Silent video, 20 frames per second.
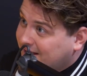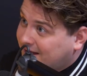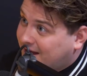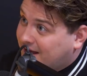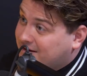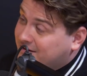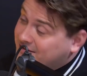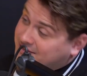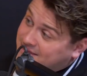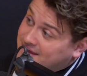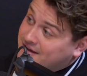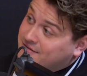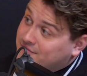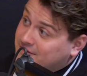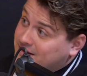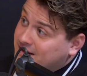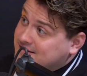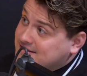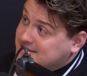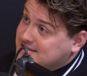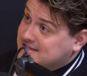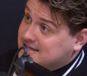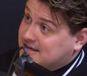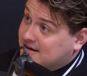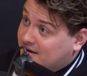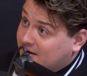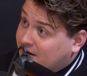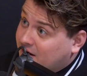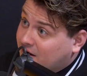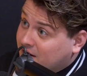and I think
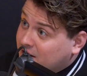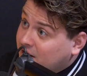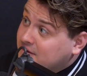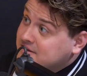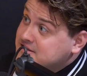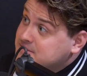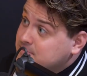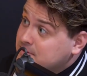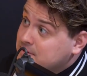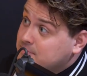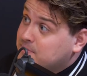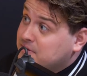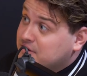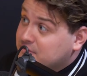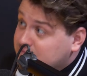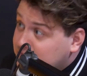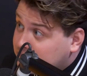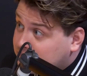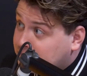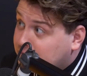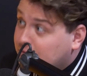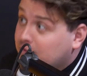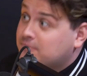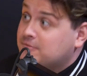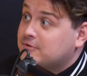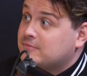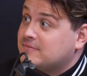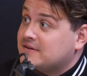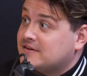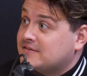Valencia are going to be a bit of a
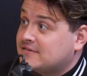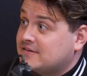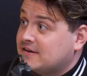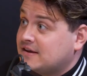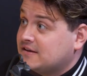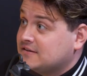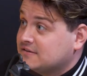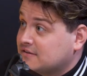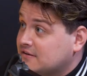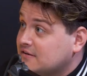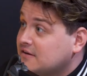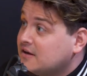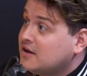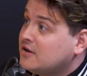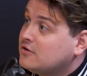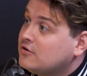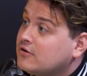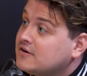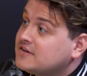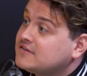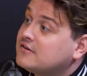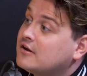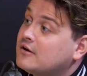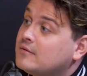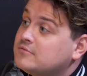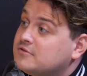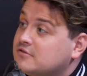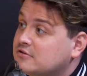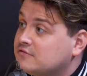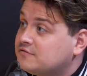problem this season, not in
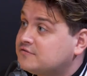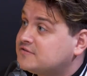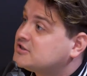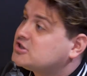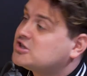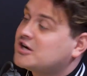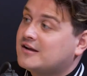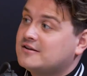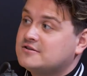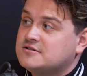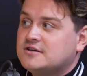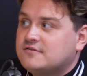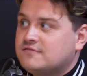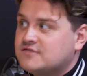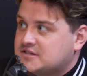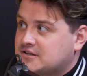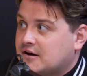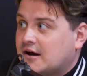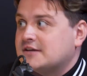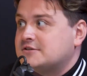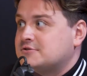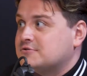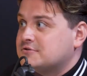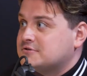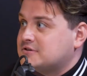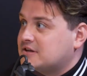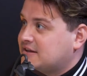terms of challenging for titles.